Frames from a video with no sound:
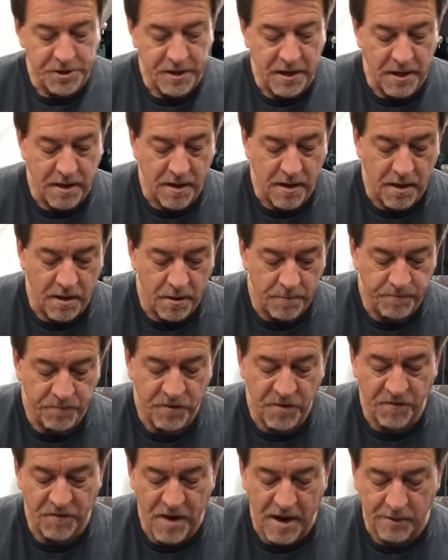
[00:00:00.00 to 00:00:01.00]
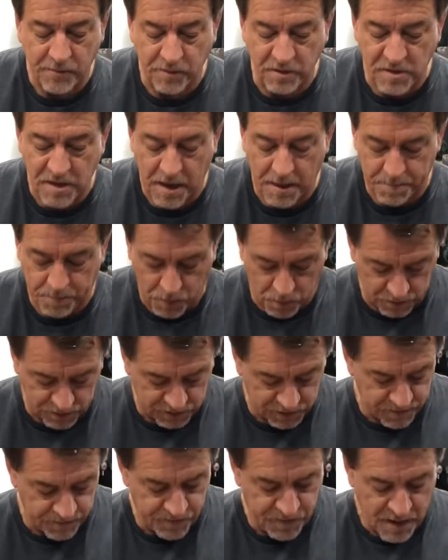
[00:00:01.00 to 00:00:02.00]
the factory type
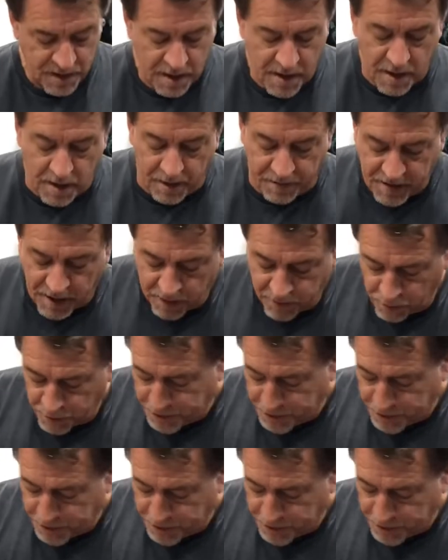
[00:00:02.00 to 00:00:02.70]
bolts. The other